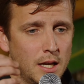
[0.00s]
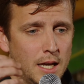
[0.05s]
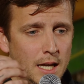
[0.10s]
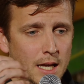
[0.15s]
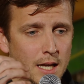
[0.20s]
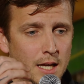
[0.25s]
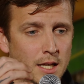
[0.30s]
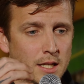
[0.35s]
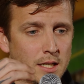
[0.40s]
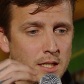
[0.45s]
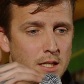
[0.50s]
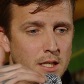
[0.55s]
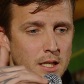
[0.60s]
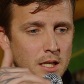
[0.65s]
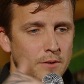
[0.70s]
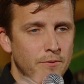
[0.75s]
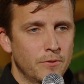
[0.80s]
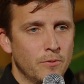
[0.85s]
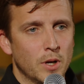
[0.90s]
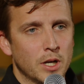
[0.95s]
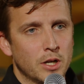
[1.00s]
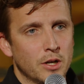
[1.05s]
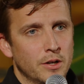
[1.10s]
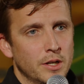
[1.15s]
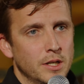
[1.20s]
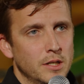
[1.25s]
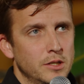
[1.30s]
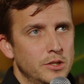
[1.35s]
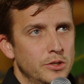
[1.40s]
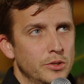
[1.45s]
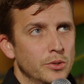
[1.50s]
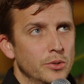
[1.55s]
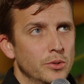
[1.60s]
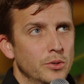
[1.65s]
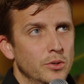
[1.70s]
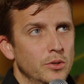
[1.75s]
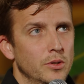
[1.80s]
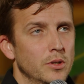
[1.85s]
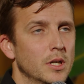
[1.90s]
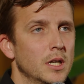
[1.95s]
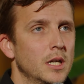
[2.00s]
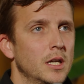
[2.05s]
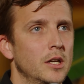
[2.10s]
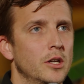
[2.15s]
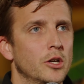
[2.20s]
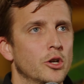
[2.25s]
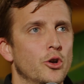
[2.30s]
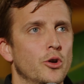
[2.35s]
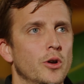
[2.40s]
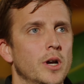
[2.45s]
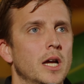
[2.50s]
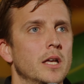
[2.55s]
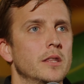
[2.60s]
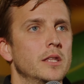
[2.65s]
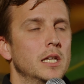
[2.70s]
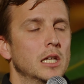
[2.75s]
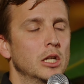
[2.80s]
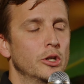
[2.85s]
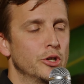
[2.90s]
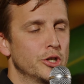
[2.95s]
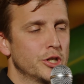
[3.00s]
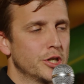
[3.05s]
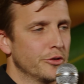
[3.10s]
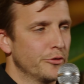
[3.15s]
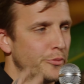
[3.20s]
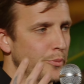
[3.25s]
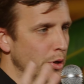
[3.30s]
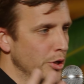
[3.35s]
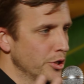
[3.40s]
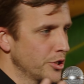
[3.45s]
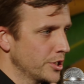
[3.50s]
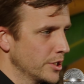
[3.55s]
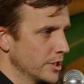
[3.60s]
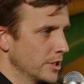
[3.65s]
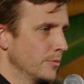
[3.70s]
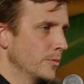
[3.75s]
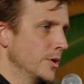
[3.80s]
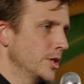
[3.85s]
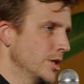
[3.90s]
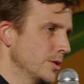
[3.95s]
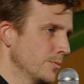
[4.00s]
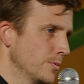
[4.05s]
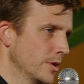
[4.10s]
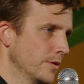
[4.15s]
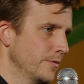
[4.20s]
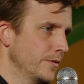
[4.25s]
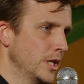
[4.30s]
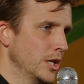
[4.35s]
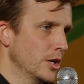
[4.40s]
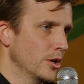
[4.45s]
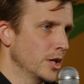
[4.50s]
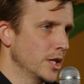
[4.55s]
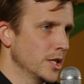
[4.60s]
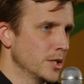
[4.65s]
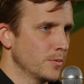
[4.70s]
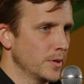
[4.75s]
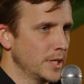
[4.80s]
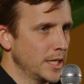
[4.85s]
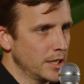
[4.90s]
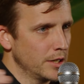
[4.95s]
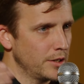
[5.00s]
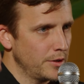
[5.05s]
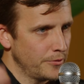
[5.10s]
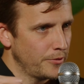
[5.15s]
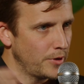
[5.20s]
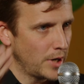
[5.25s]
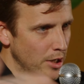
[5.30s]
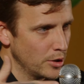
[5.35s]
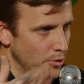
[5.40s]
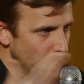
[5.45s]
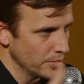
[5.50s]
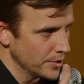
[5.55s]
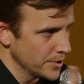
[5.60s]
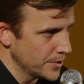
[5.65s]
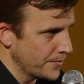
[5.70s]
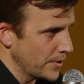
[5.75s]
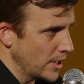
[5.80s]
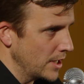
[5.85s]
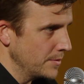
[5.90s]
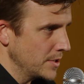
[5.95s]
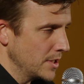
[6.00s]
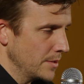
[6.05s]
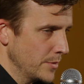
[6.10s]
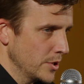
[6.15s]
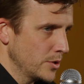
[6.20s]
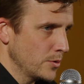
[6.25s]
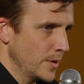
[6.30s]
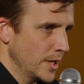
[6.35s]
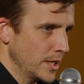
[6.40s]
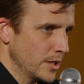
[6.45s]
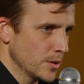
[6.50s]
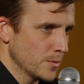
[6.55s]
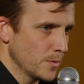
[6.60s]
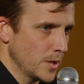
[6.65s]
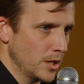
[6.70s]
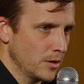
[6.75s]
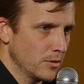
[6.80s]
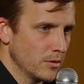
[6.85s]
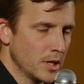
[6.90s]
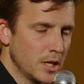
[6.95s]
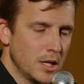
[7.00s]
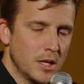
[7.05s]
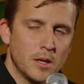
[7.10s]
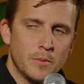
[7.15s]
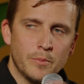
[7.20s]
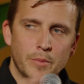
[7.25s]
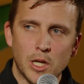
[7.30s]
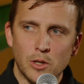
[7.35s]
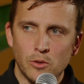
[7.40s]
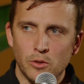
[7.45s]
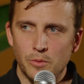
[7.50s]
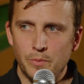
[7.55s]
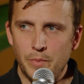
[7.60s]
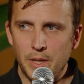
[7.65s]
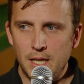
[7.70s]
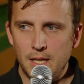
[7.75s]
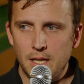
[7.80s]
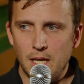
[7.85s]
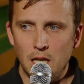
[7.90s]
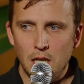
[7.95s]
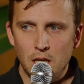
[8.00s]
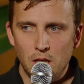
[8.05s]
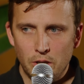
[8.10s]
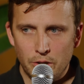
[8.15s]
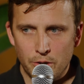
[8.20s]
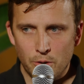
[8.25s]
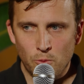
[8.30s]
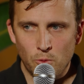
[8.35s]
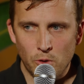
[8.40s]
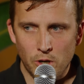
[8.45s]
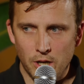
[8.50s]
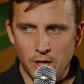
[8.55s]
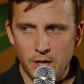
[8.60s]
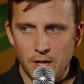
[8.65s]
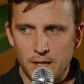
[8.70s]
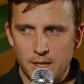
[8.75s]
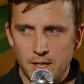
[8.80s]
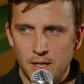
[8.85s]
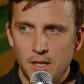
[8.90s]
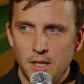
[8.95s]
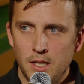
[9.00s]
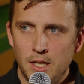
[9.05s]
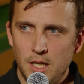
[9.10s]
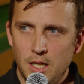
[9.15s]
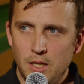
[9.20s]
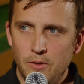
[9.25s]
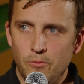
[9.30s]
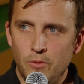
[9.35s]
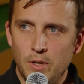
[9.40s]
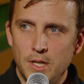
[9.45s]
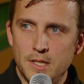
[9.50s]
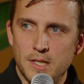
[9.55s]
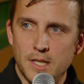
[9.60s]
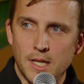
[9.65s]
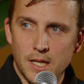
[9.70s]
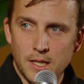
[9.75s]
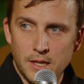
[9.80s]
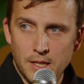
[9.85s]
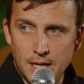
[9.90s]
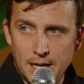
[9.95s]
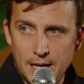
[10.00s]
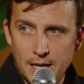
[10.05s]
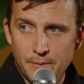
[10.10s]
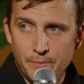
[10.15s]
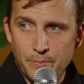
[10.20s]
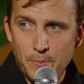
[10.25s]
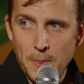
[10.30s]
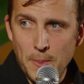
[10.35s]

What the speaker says: And if we're going to create the illusion of motion, which is what a video is, we need to define all those frames in between as well. But it would be a lot of work if we said that,